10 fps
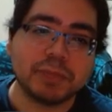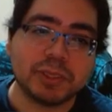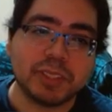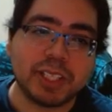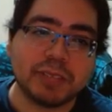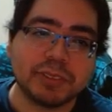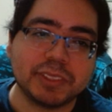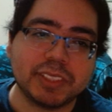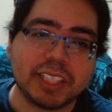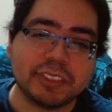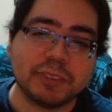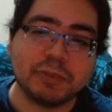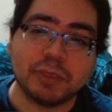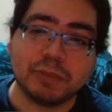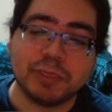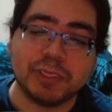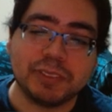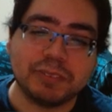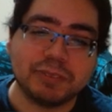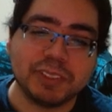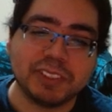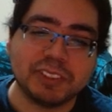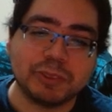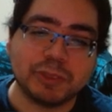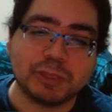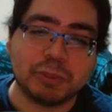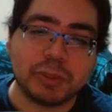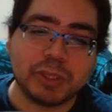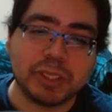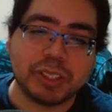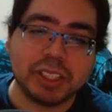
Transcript: So that was actually a really fun region to explore.